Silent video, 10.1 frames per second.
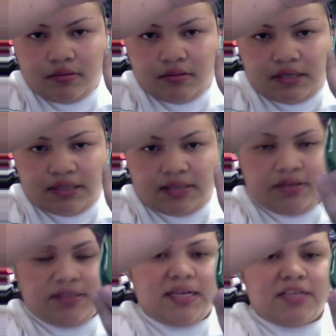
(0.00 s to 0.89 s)
That's
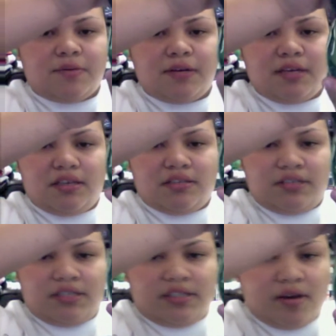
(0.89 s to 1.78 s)
your stash pocket. As you
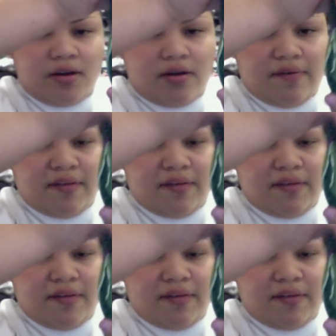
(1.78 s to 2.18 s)
can tell, I don't have the